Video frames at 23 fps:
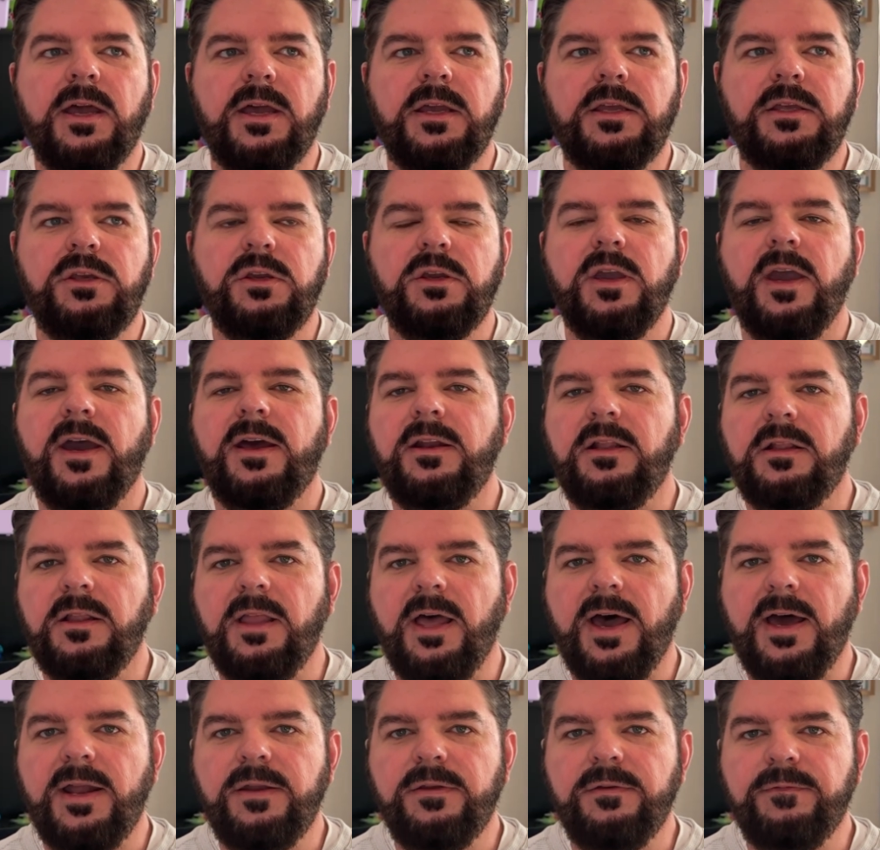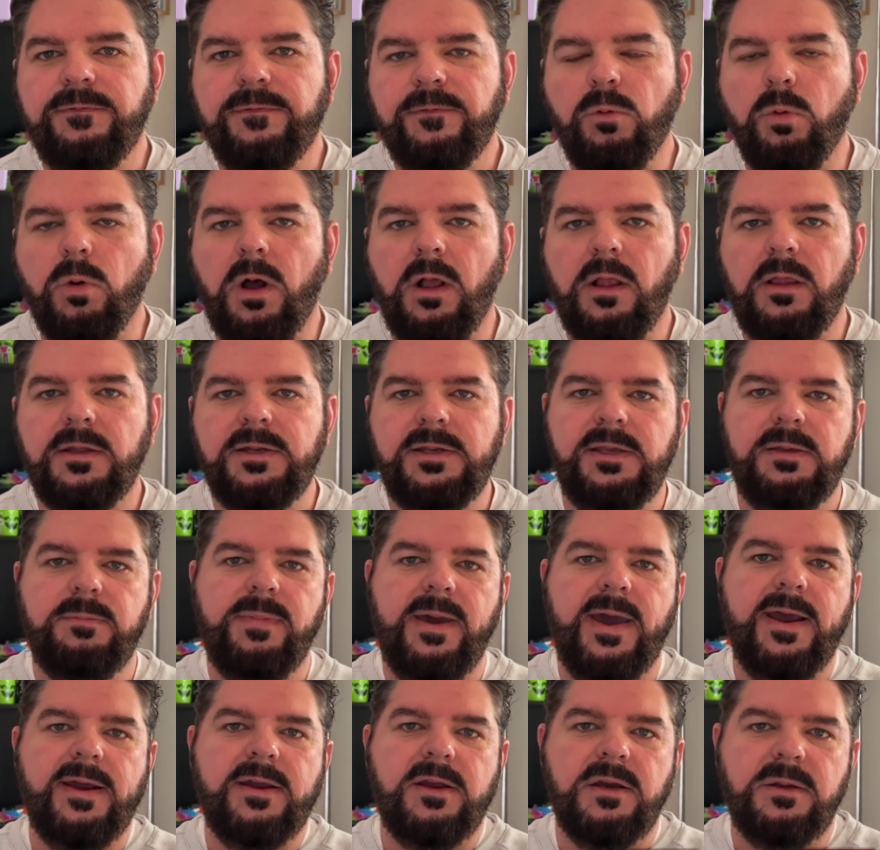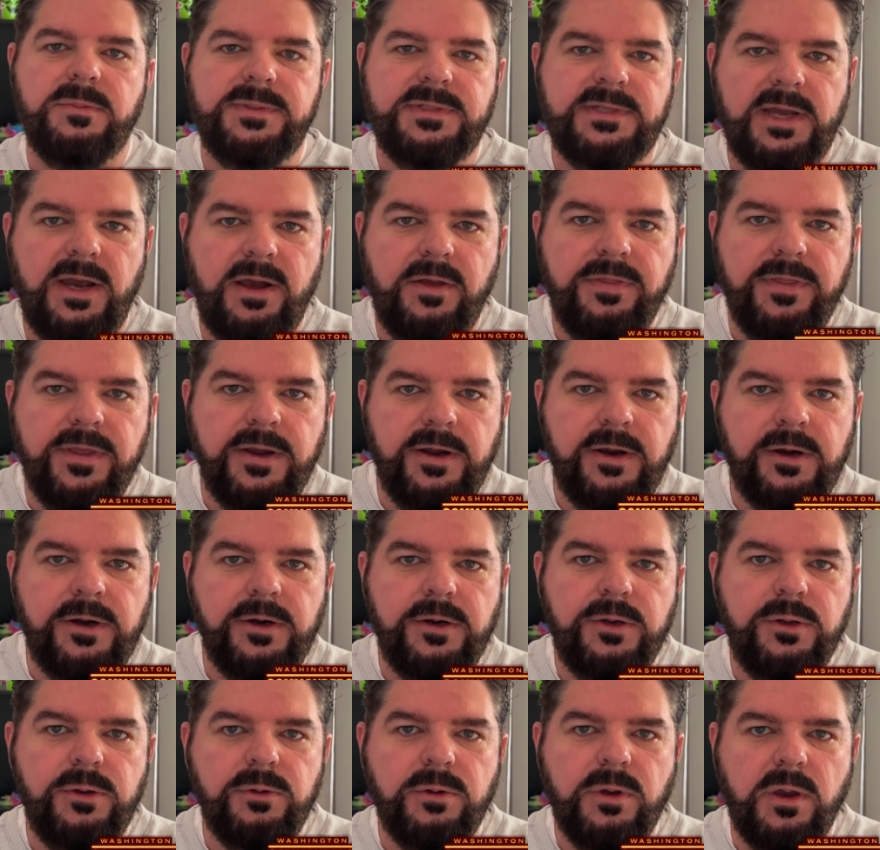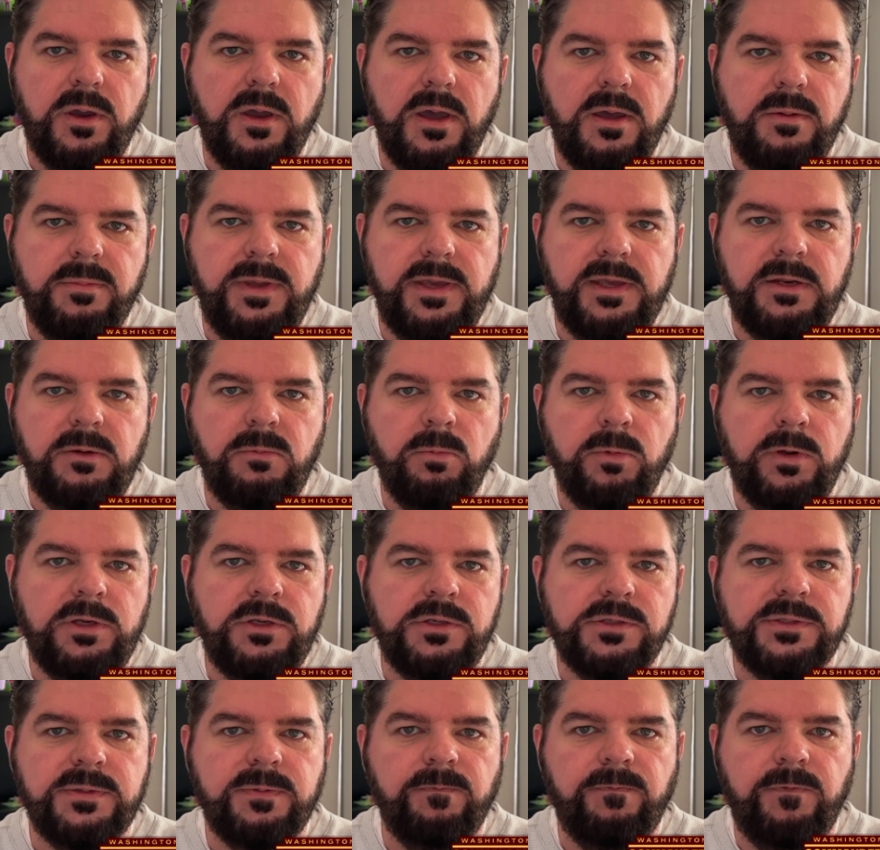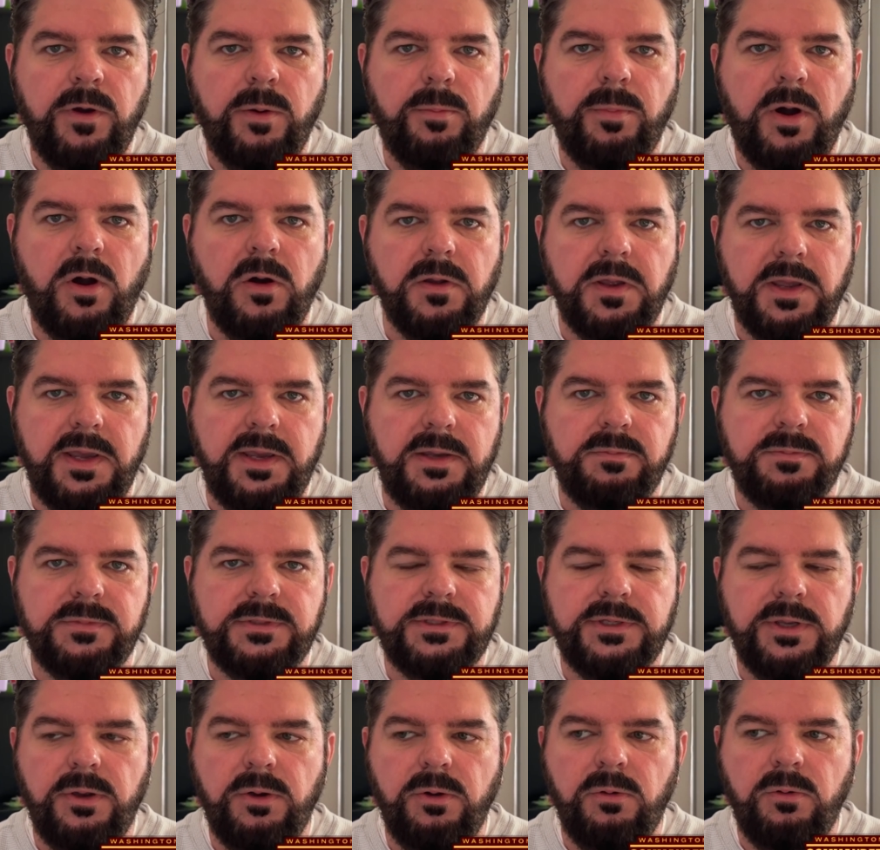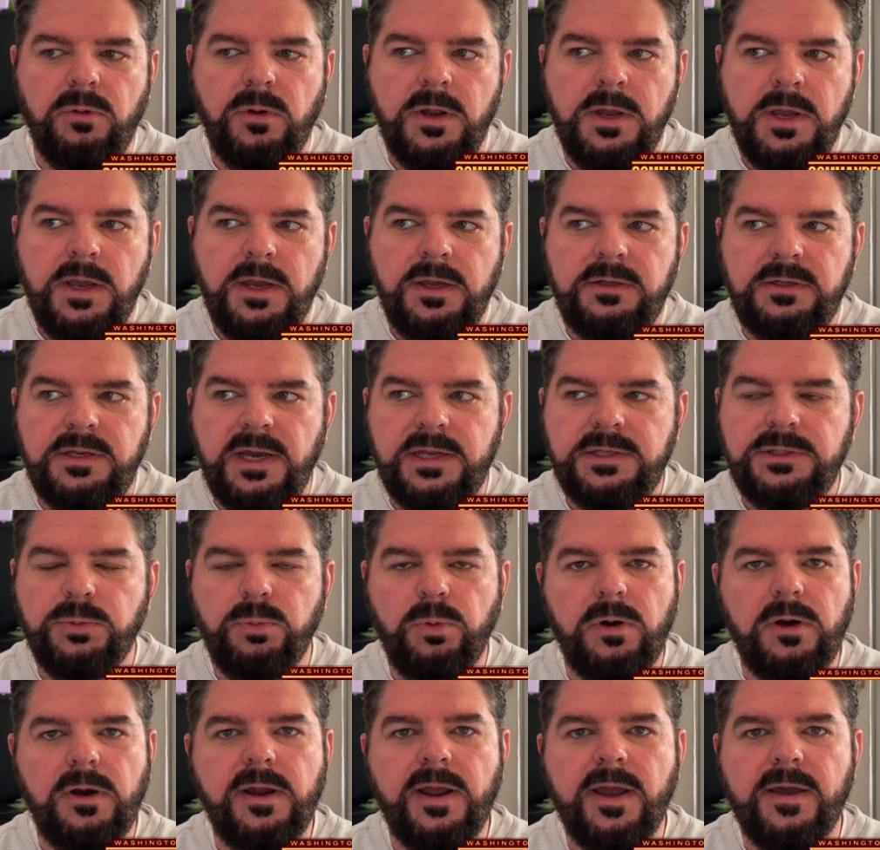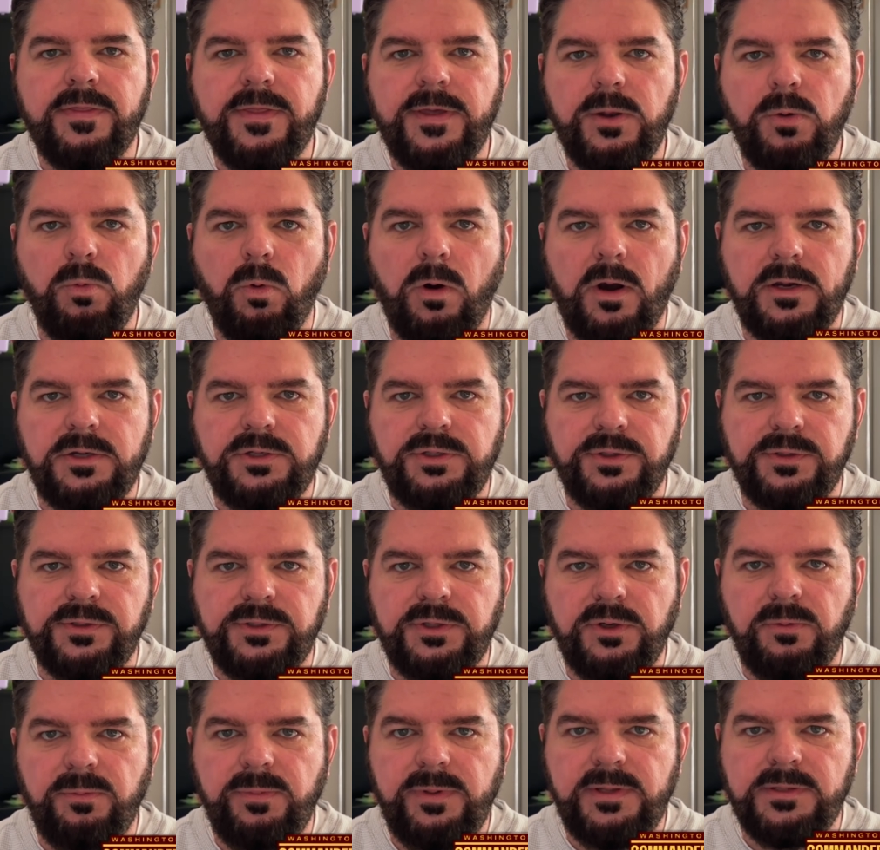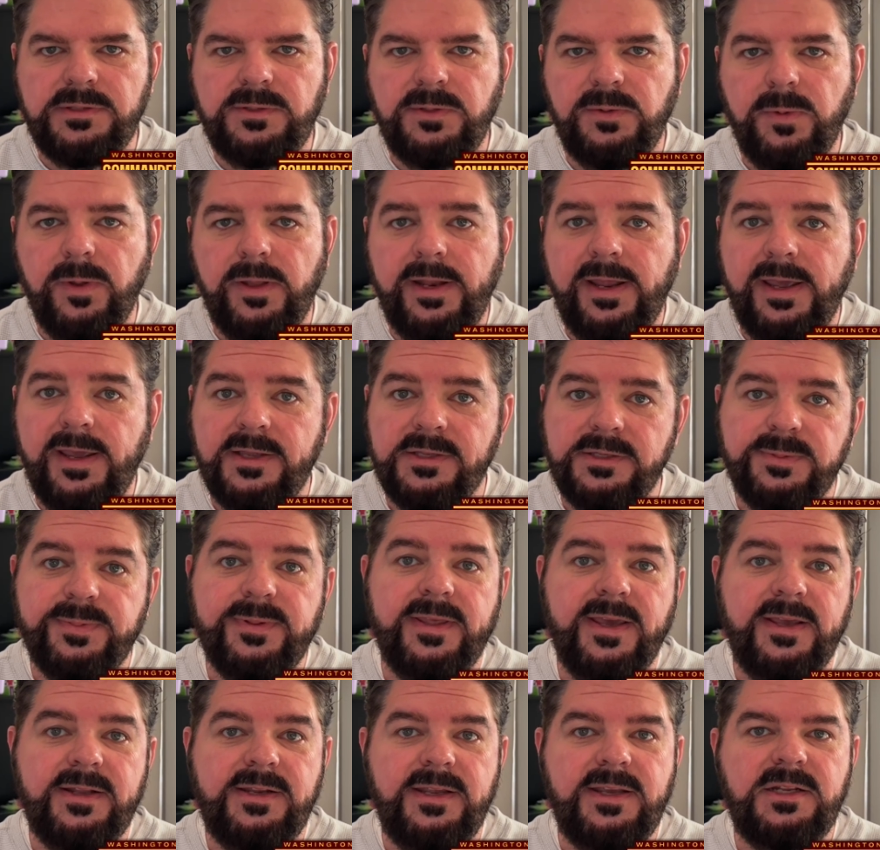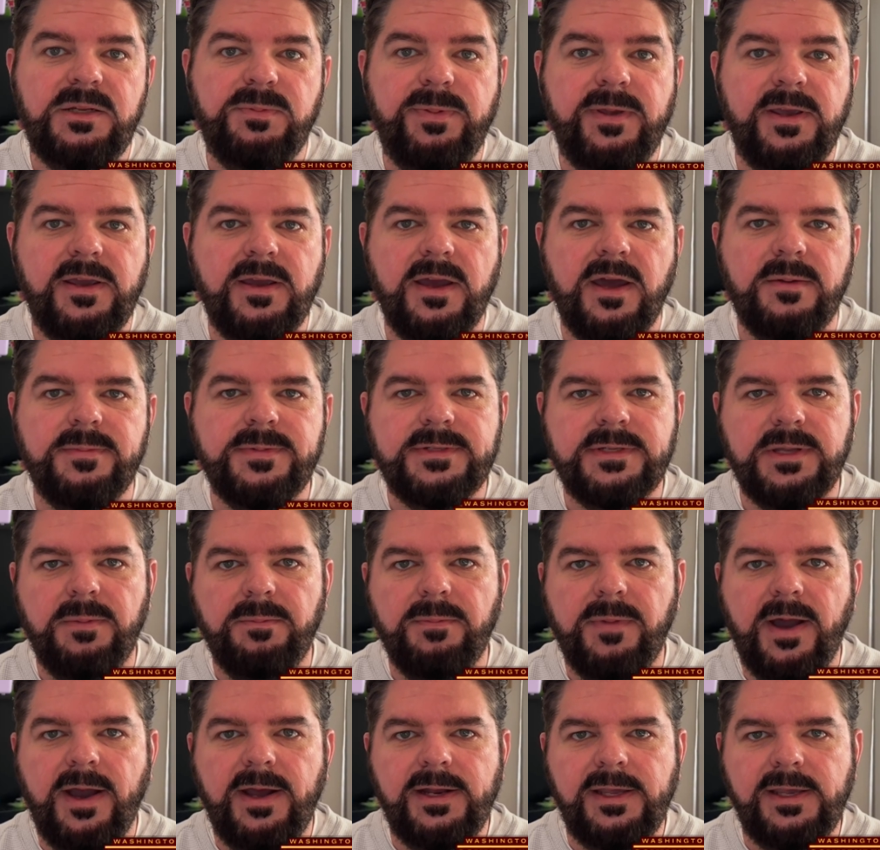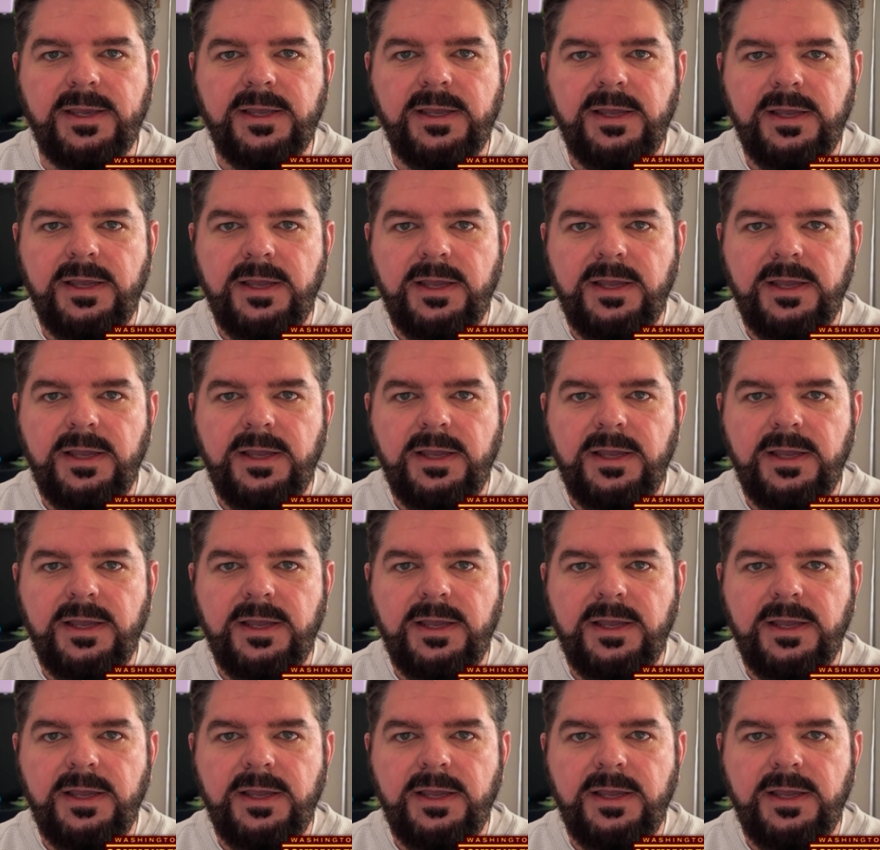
you got a lot of quality backups out there who could come in and win you some football games. So not to worry. I think Washington's going to be in some good hands, but they need to pick up somebody.